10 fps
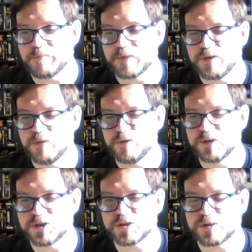you
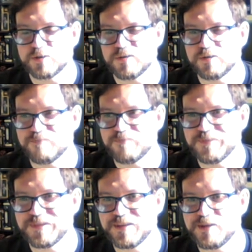would
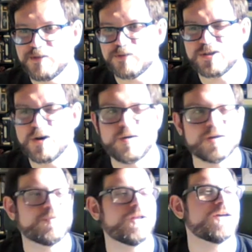there was no
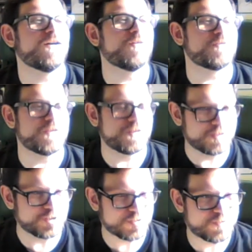way to play other than
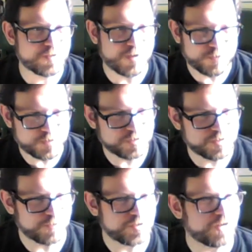to just go
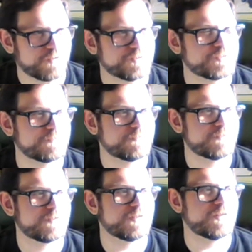tunnels.
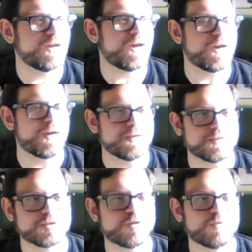
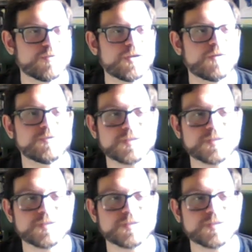And so it was